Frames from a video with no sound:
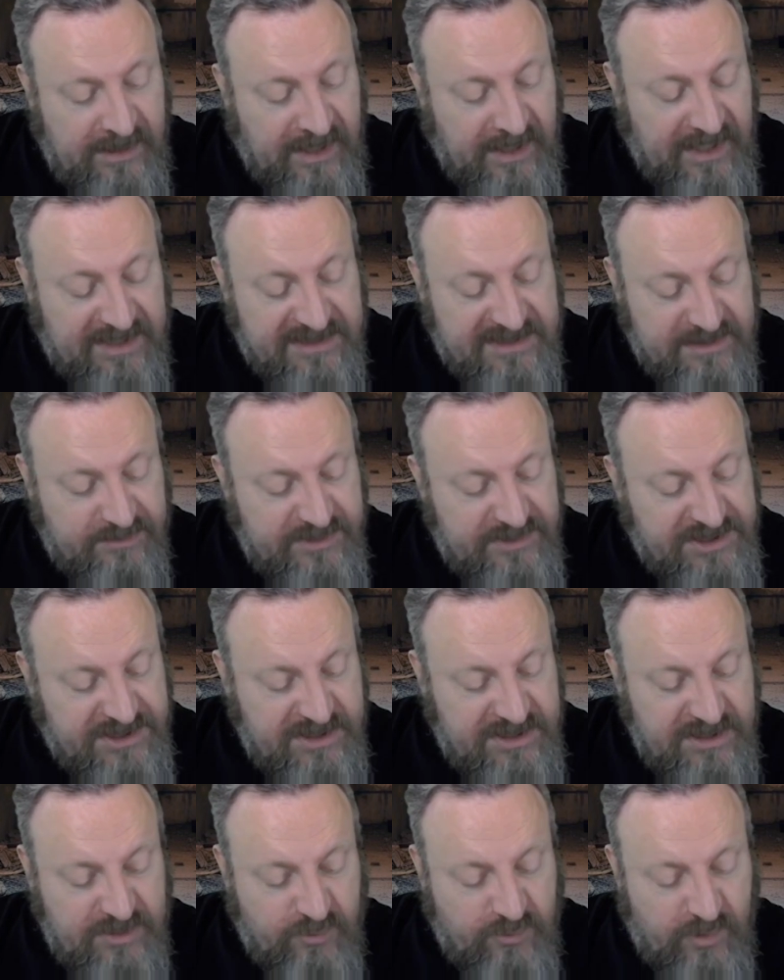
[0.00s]

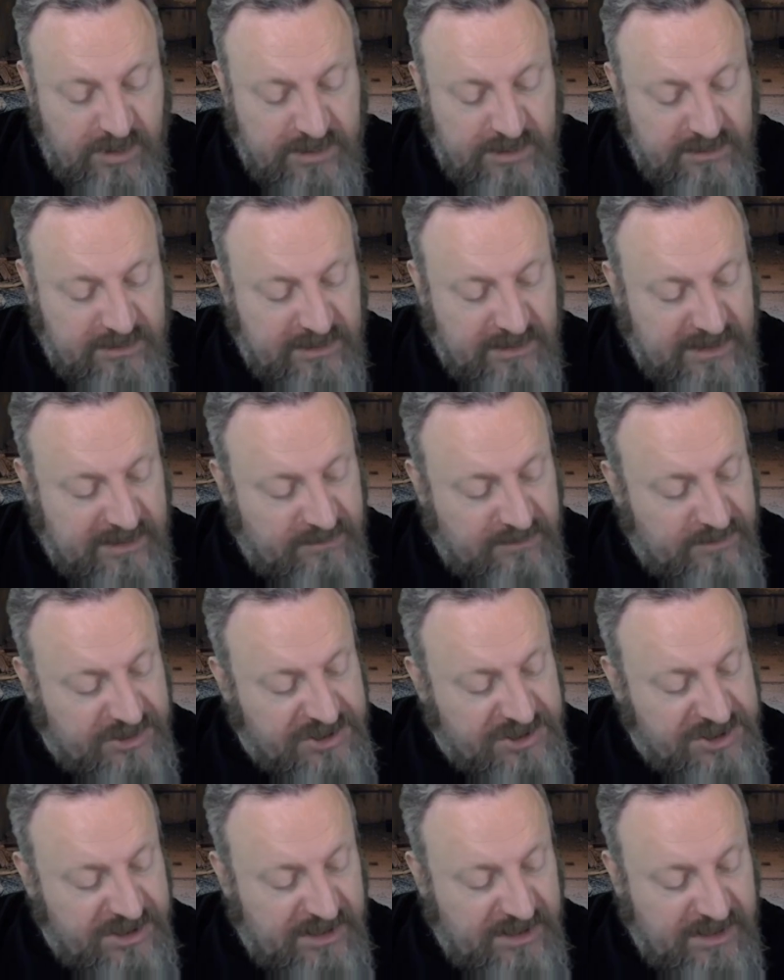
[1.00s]
SMG, 1 light
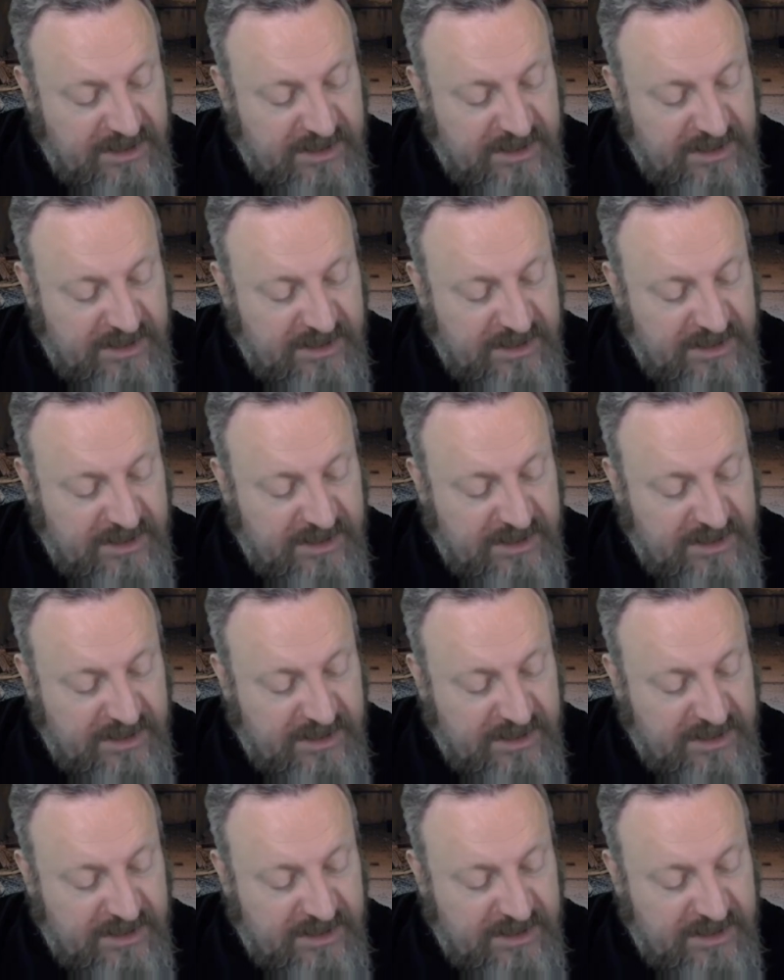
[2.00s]
machine